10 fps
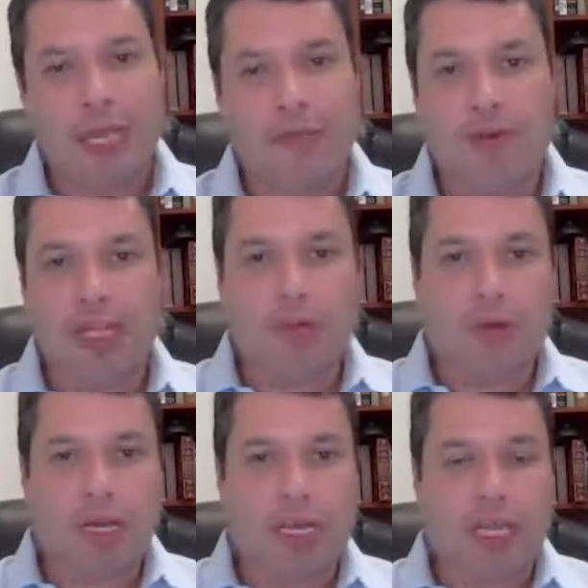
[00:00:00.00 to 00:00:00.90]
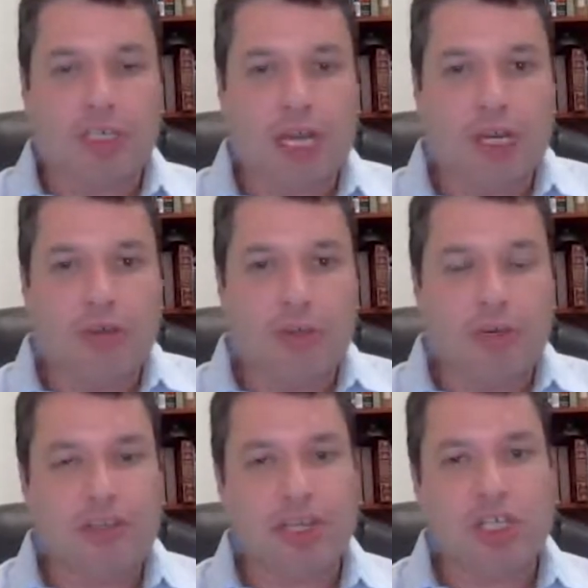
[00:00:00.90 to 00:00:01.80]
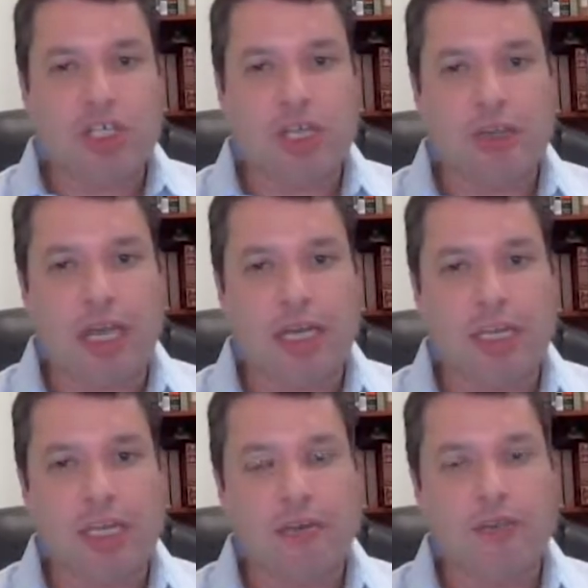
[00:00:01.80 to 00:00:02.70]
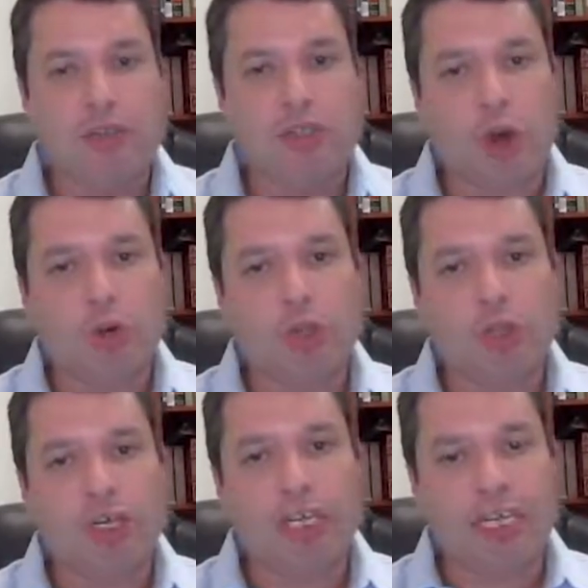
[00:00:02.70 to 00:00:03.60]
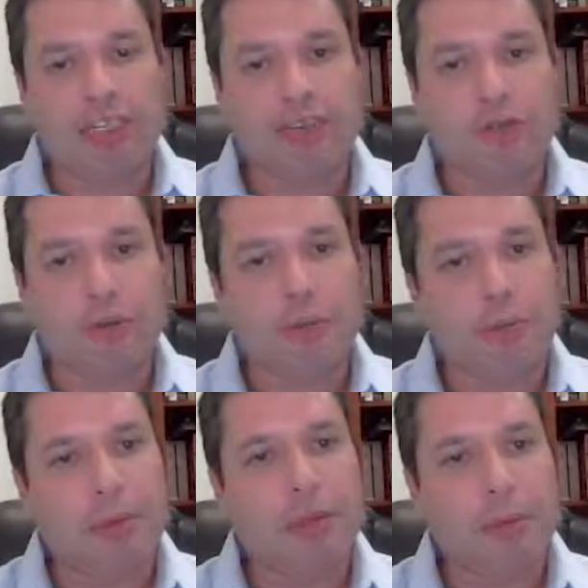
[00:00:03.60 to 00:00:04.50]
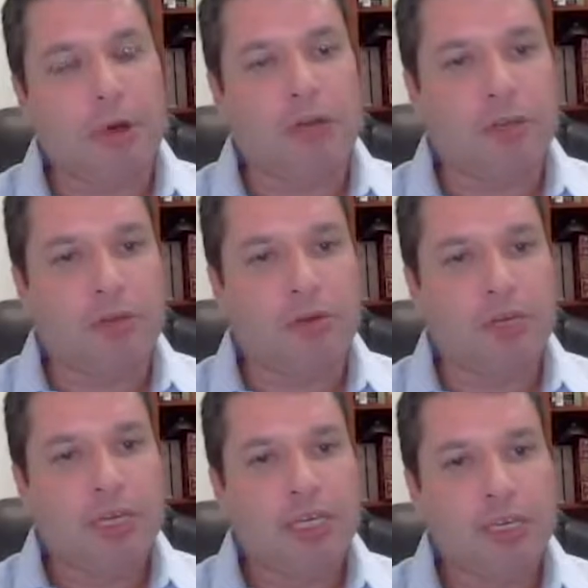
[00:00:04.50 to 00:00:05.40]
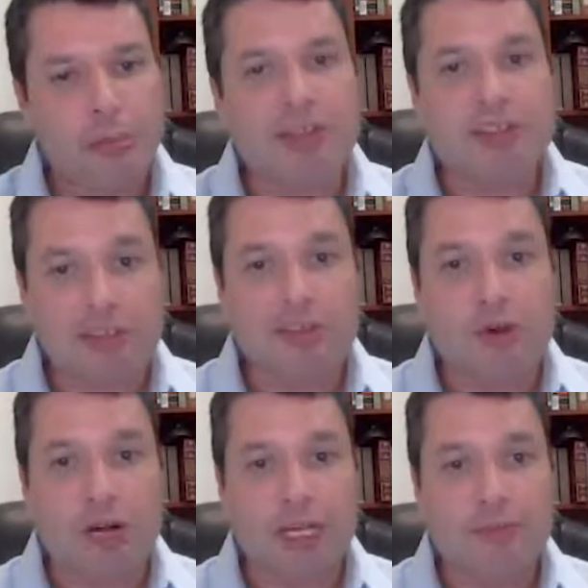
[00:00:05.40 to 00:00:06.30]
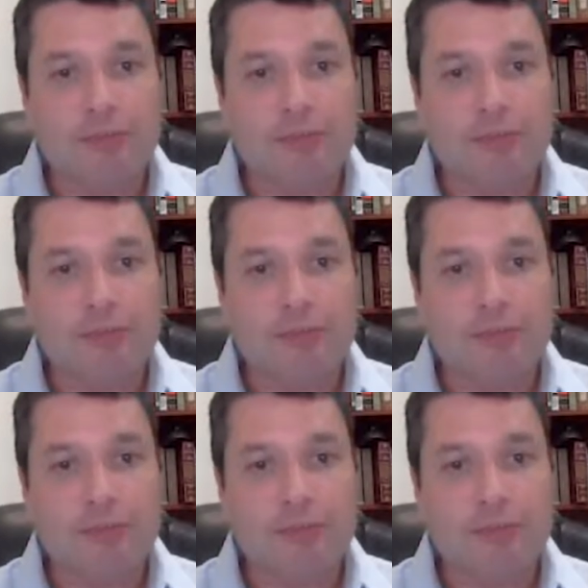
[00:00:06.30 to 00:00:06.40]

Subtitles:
And really what I try to do in the book is I show that if you don't look at Israel from a biblical point of view, you miss the story.